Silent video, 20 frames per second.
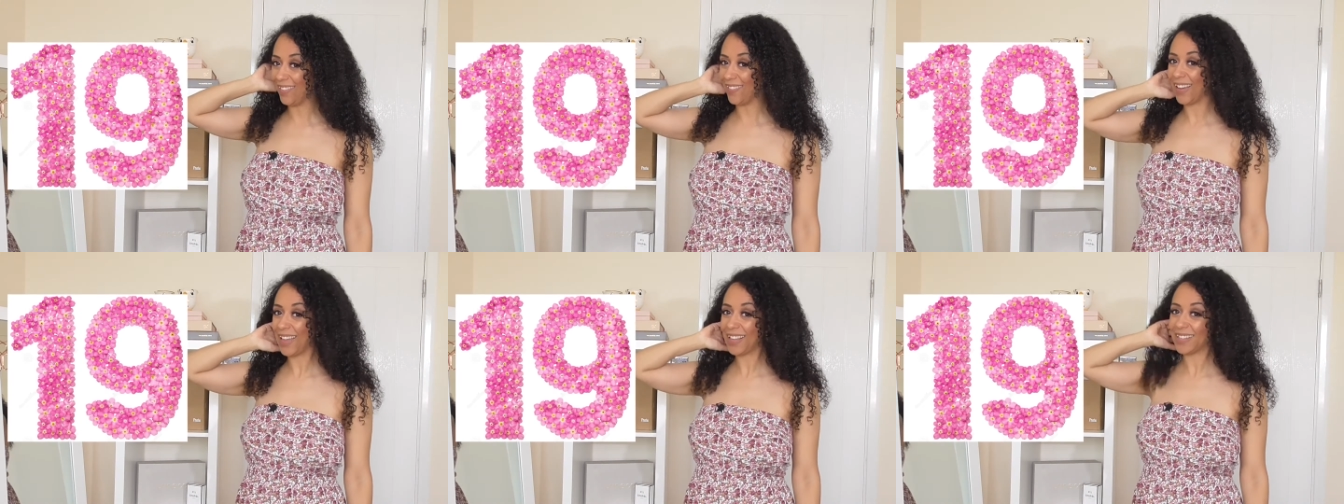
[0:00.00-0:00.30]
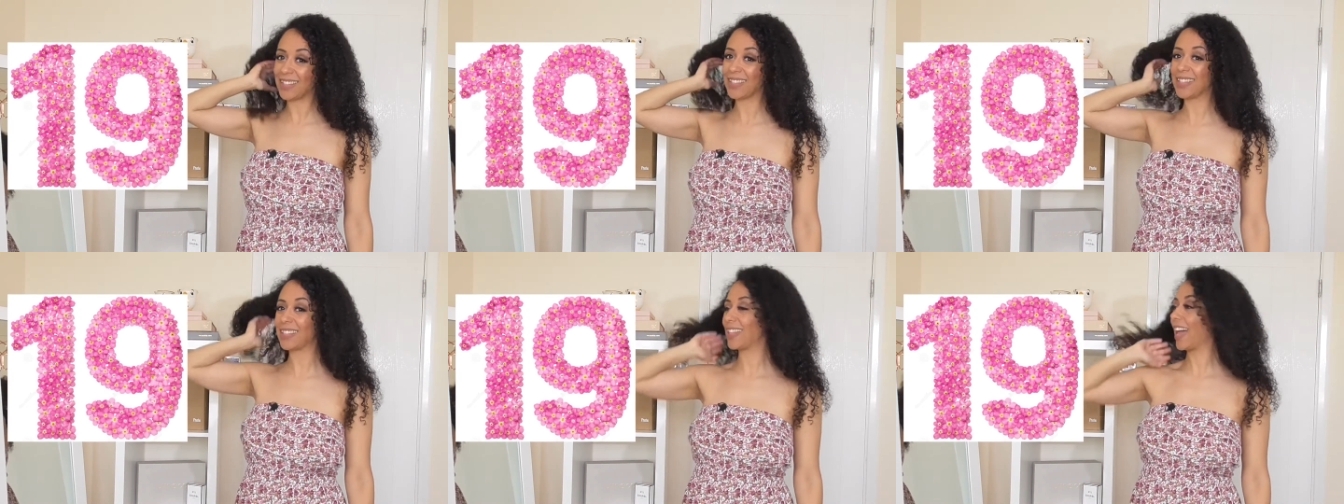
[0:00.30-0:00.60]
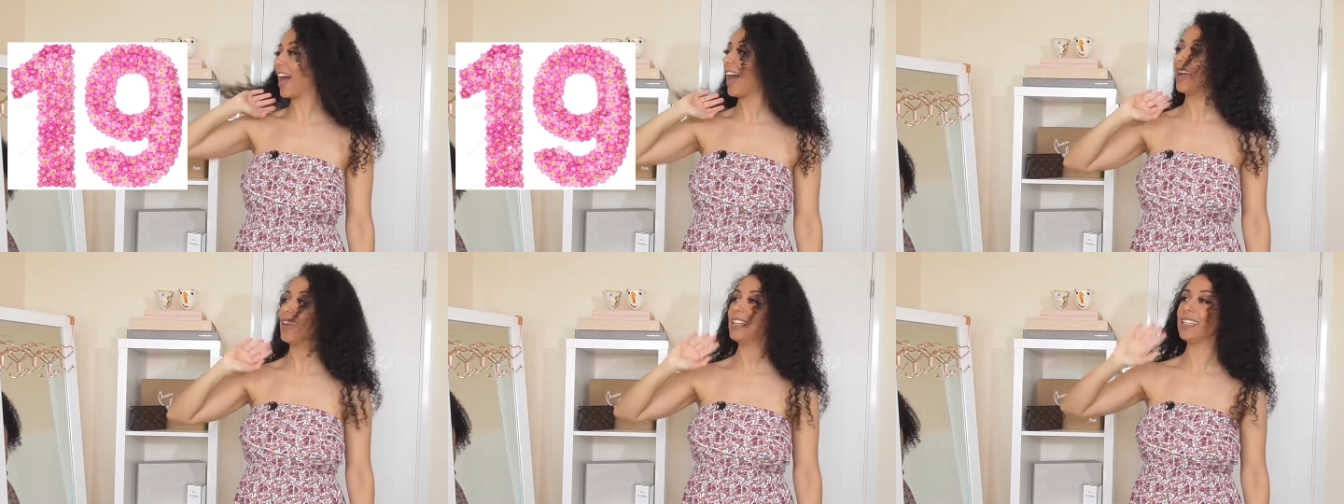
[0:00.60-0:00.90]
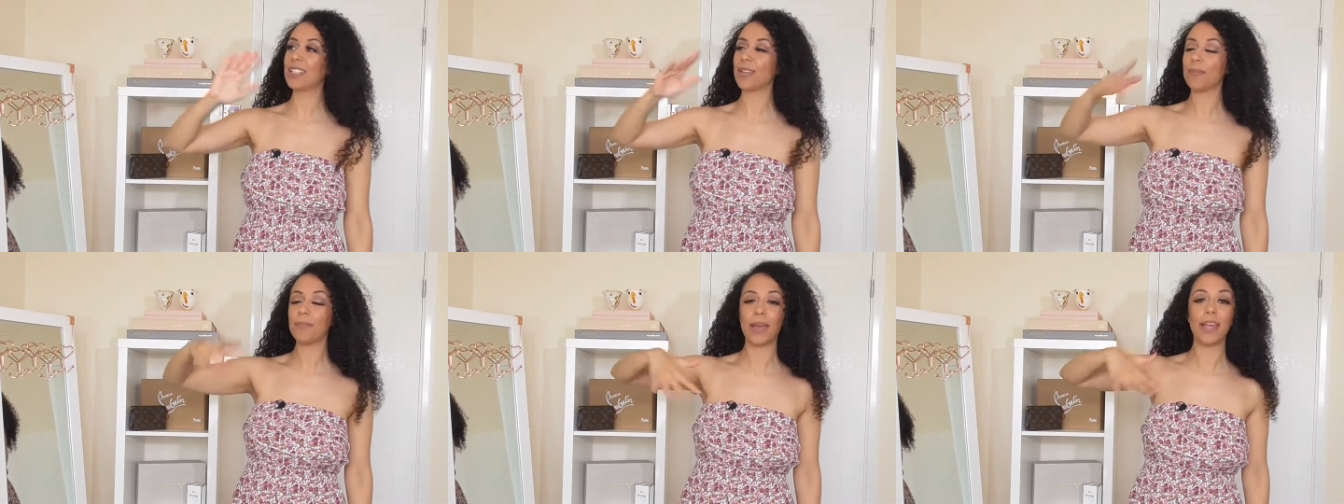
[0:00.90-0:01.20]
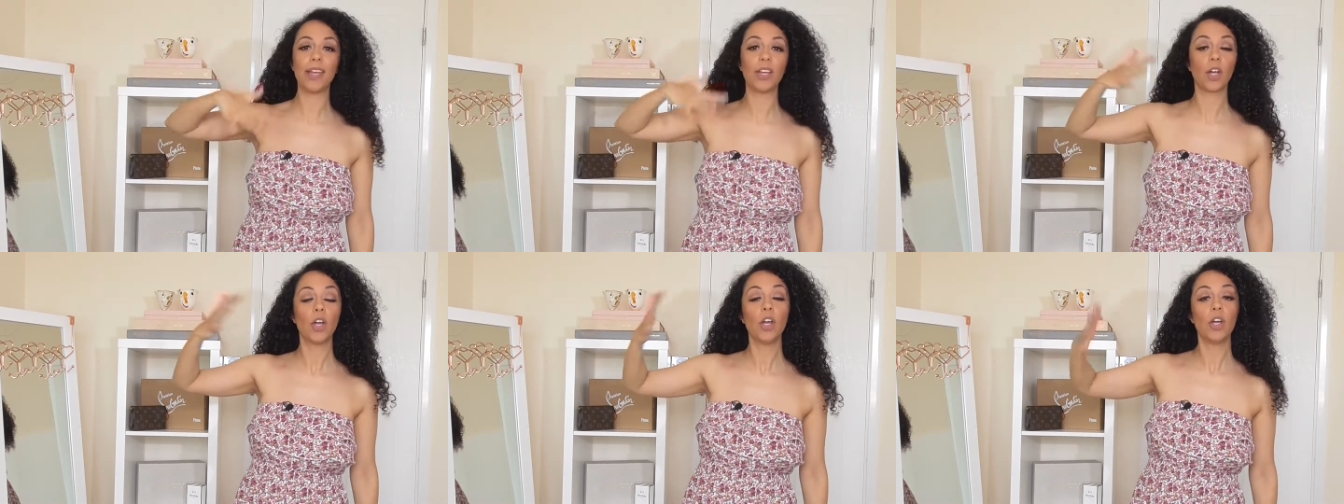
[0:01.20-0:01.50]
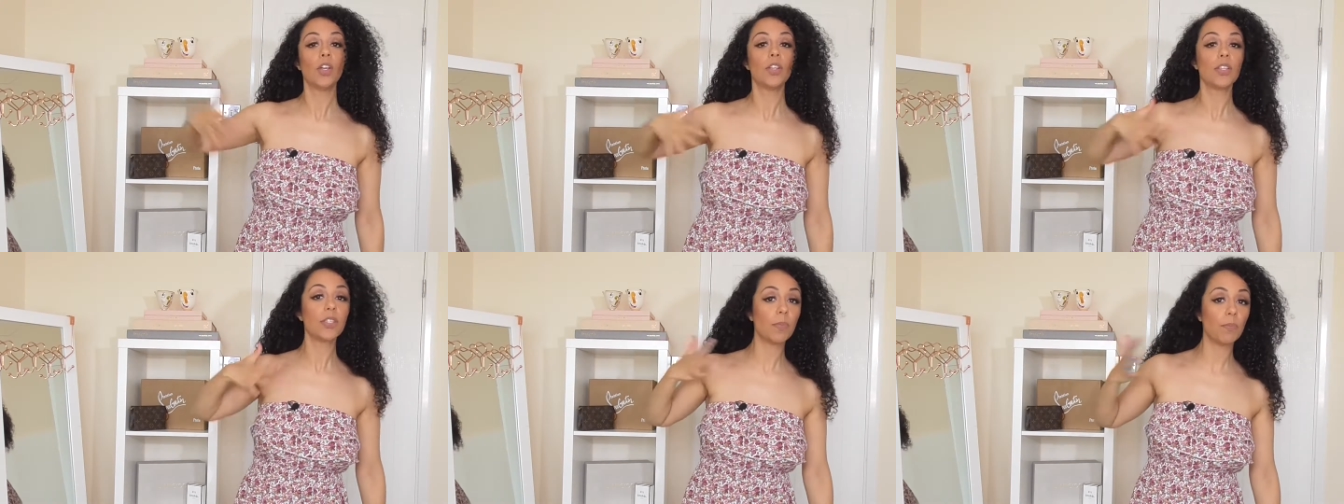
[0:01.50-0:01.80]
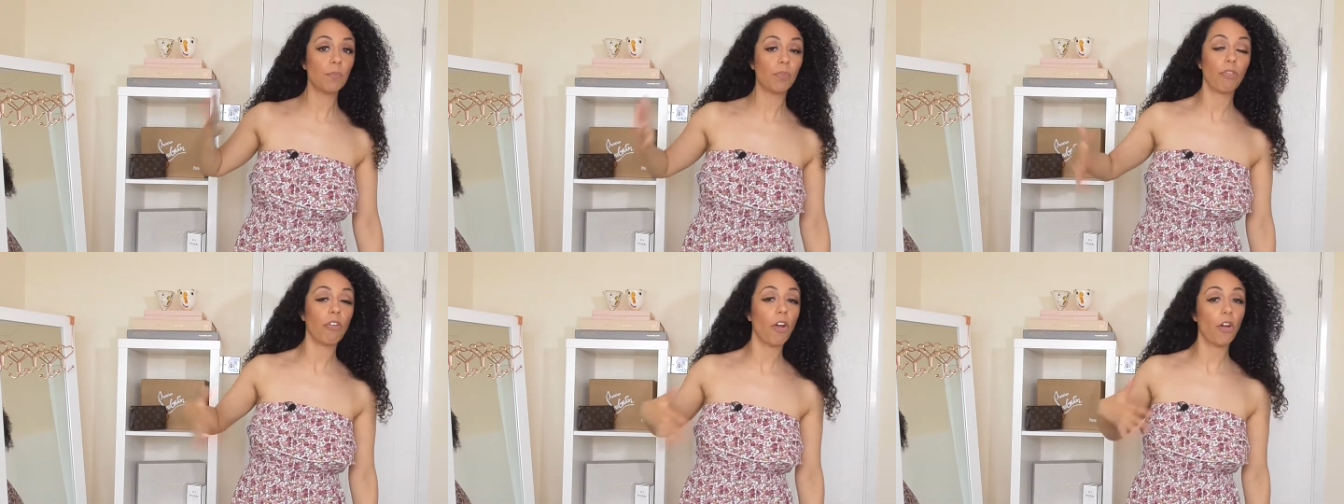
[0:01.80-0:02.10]
we're starting to make
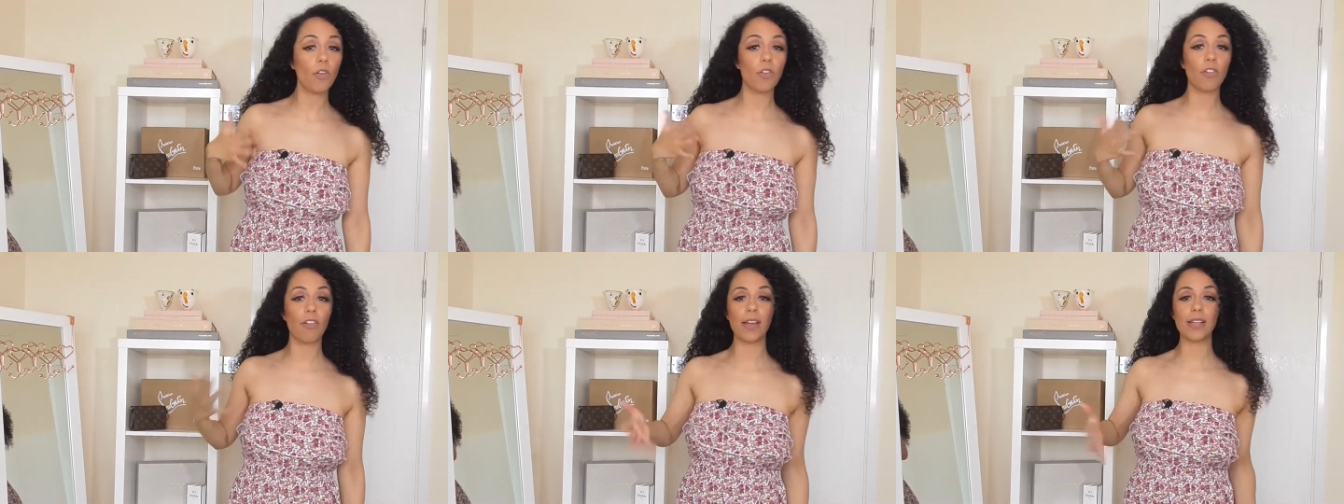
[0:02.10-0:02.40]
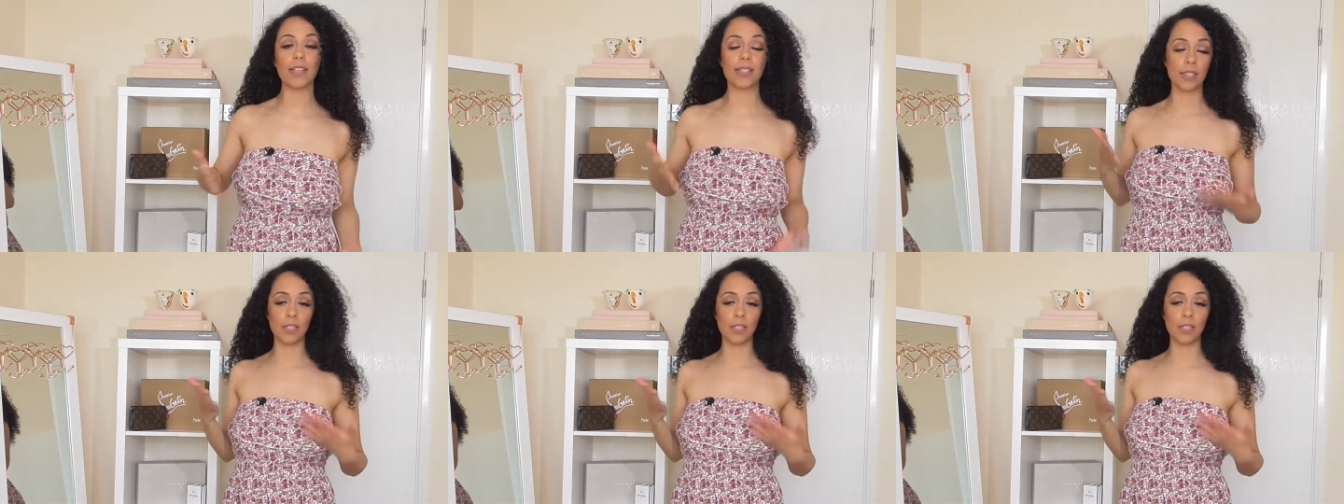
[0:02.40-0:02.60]
some progress.